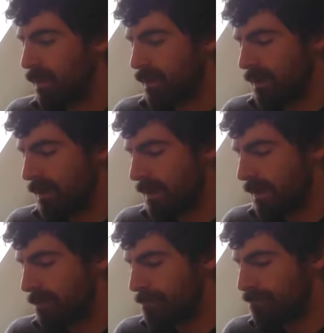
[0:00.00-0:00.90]

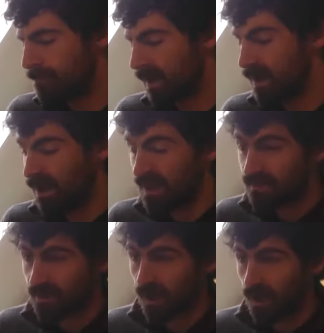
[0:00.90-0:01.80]
A
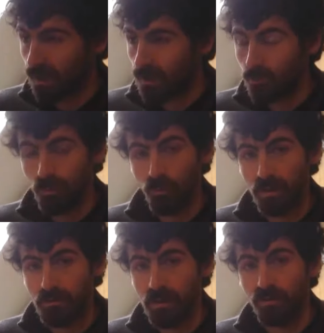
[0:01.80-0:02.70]
lighter colour would
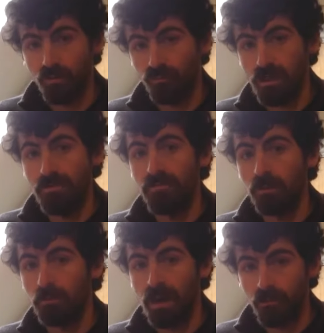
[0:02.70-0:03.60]
normally mean sort of
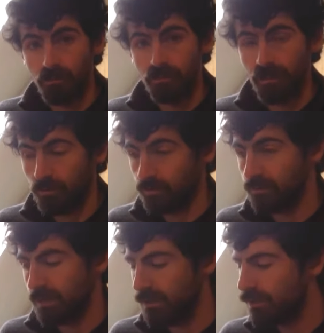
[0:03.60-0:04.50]
refill barrels that
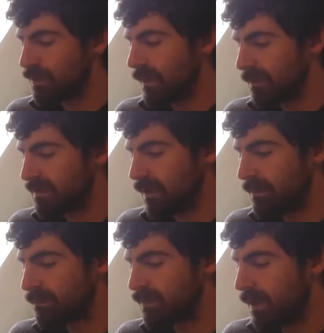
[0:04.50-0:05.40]
have been used a couple of
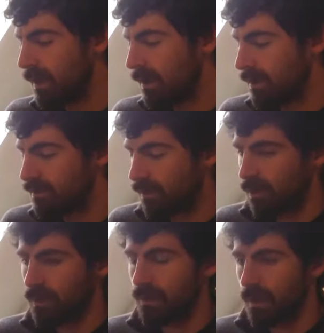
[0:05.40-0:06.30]
times. A
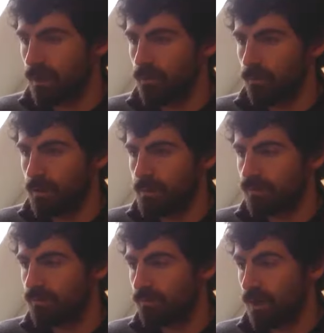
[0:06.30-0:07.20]
darker colour normally means
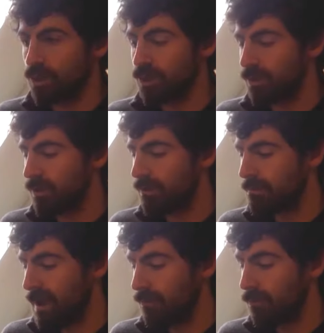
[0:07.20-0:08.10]
a fresher
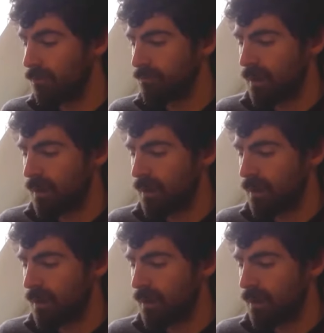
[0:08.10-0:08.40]
barrel.